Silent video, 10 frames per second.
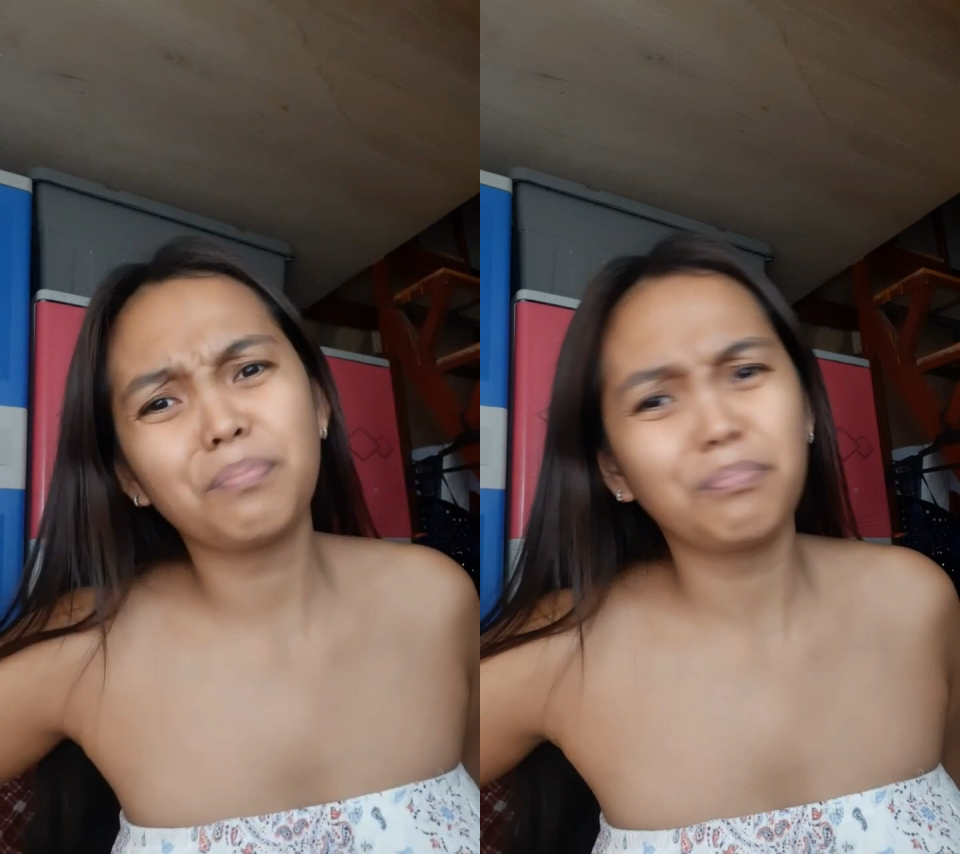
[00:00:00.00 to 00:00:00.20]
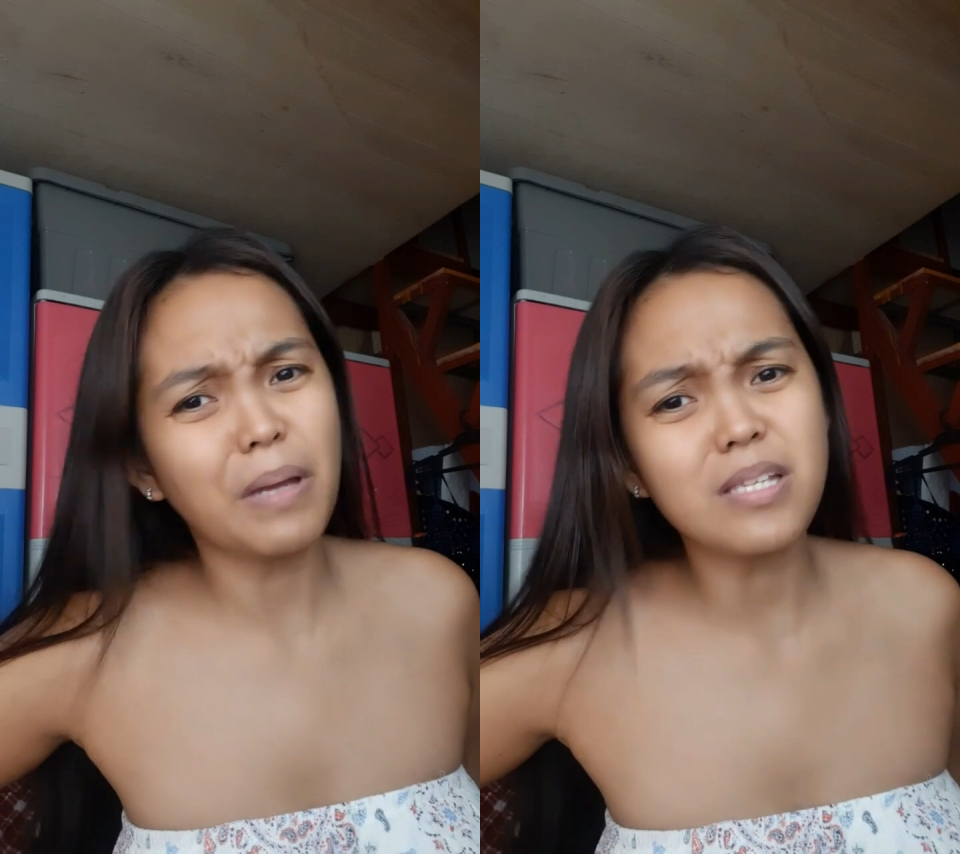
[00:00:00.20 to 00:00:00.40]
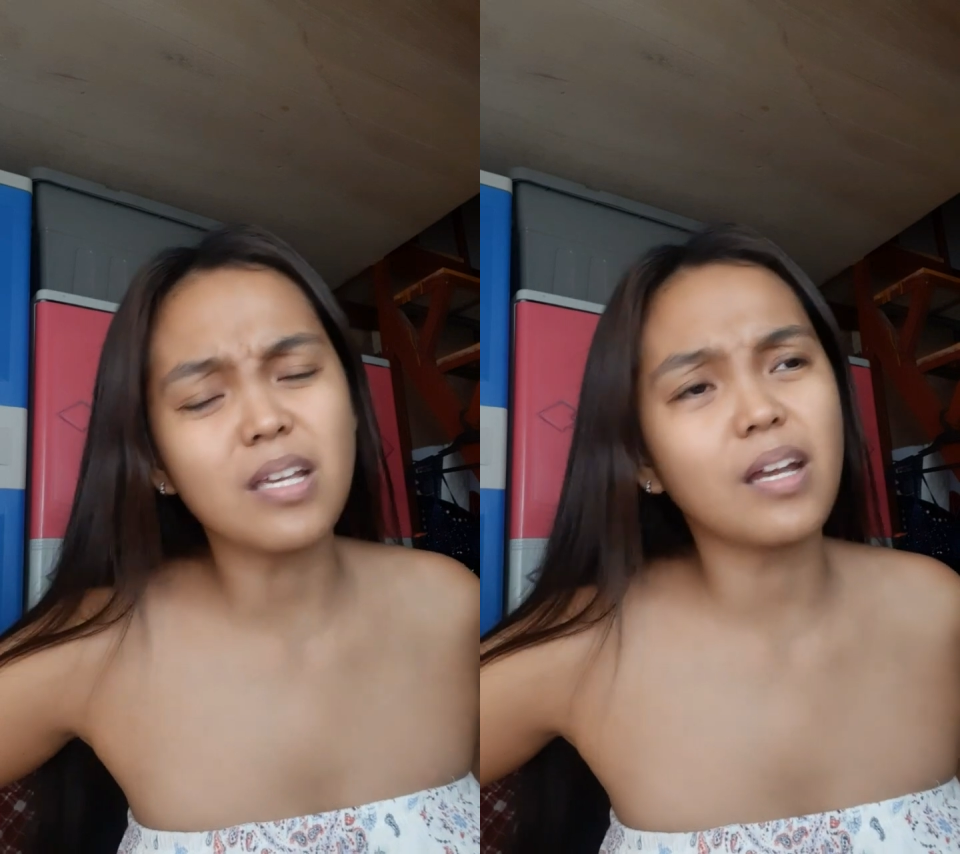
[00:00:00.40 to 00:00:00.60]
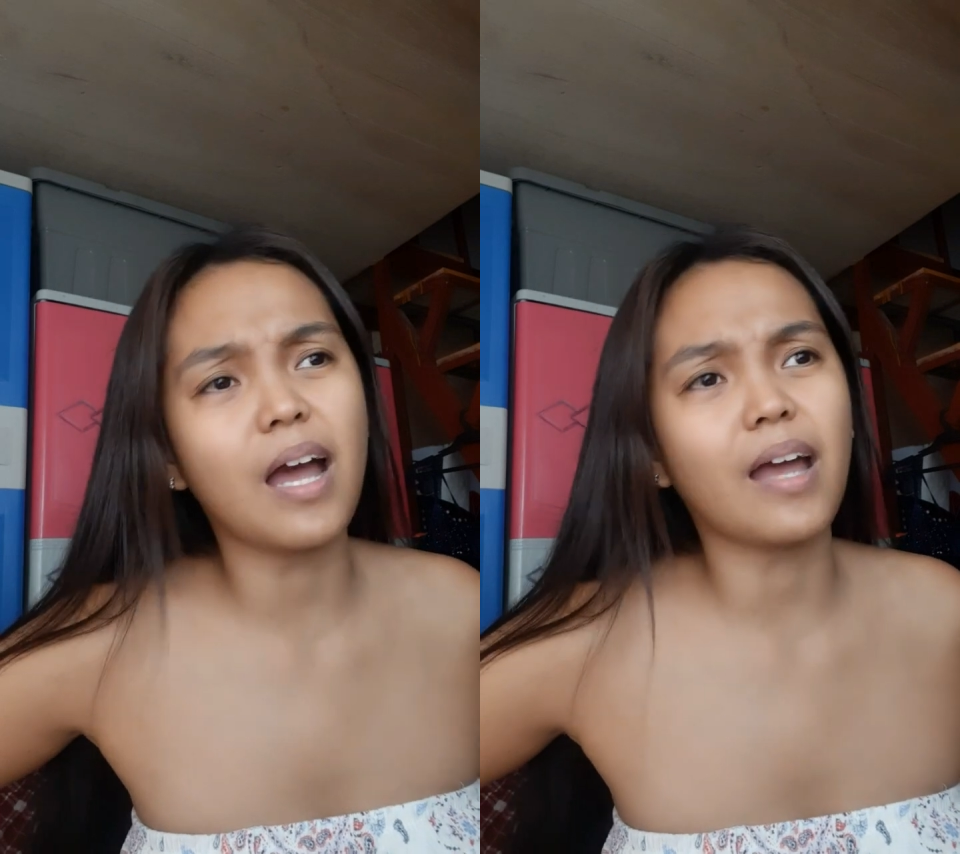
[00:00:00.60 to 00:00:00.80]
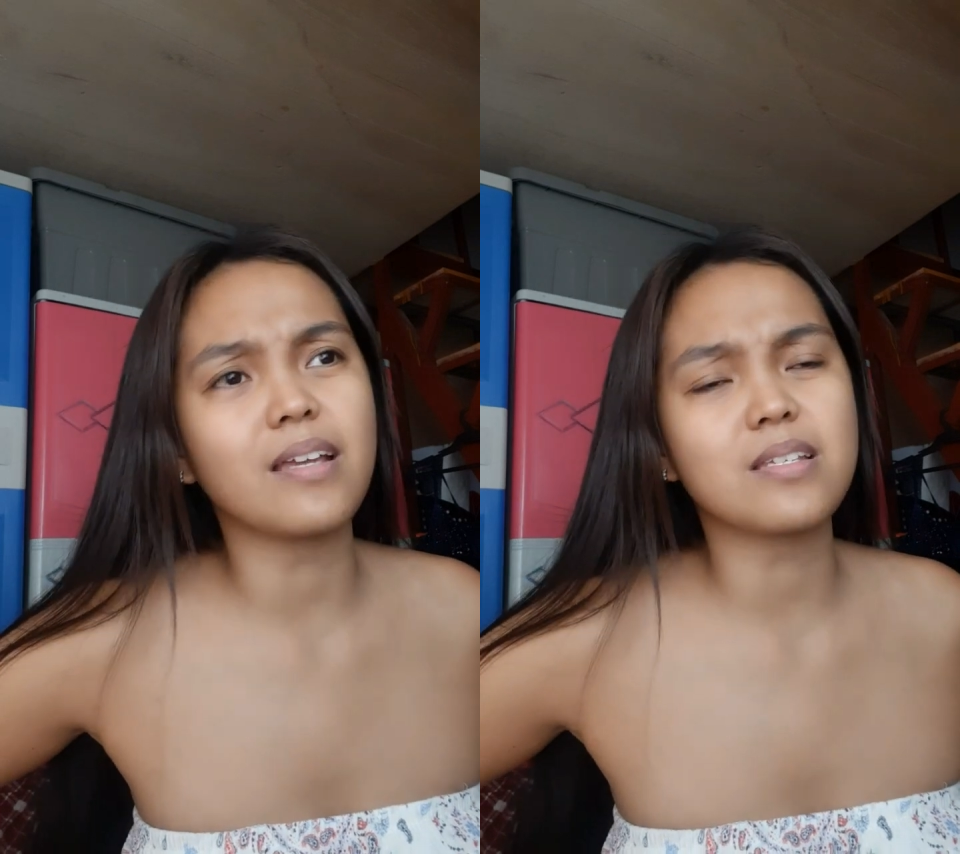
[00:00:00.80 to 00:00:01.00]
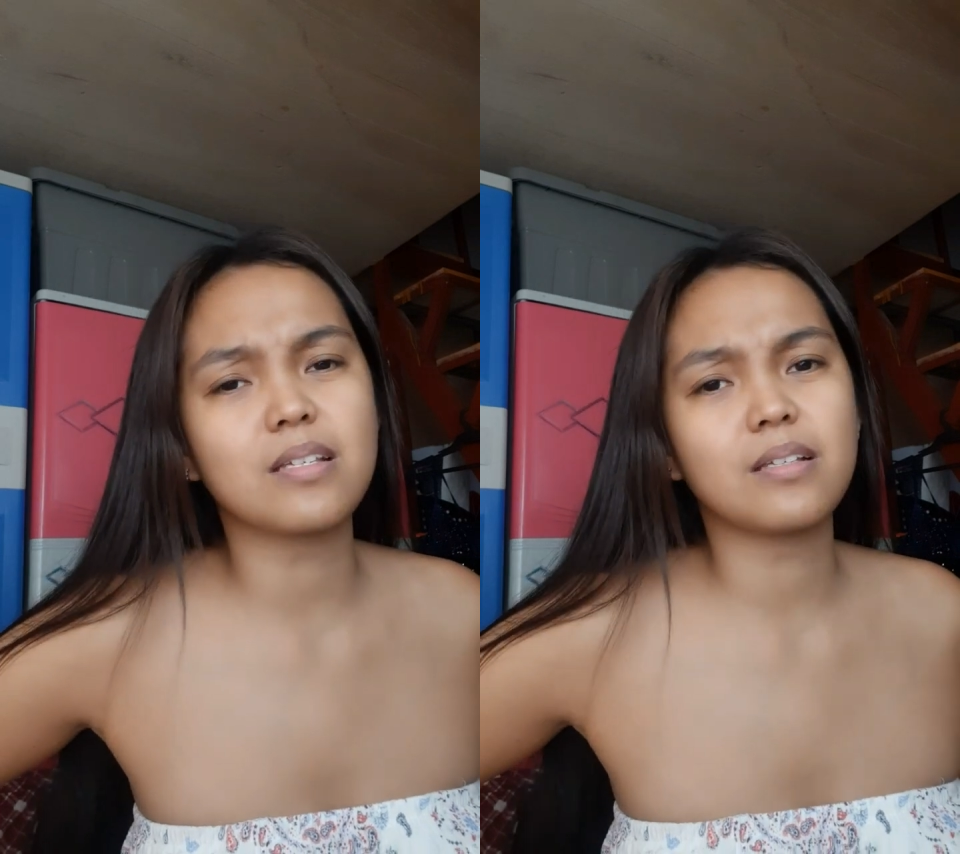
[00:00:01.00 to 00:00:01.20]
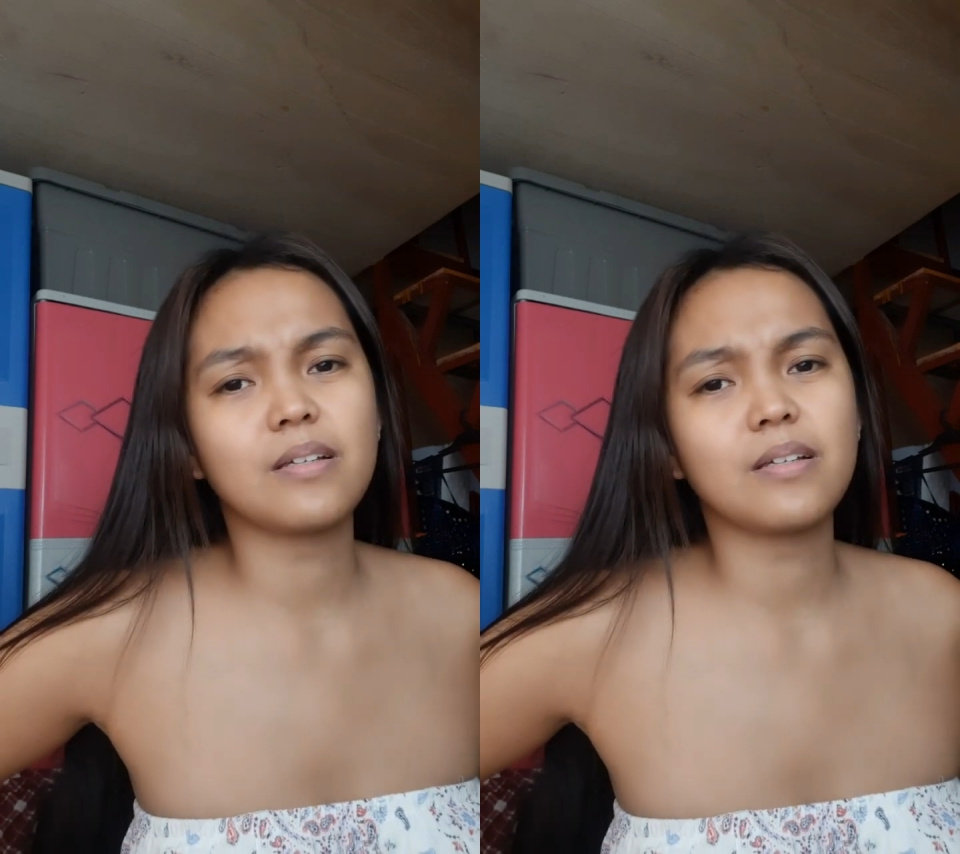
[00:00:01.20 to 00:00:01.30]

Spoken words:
basic, guys.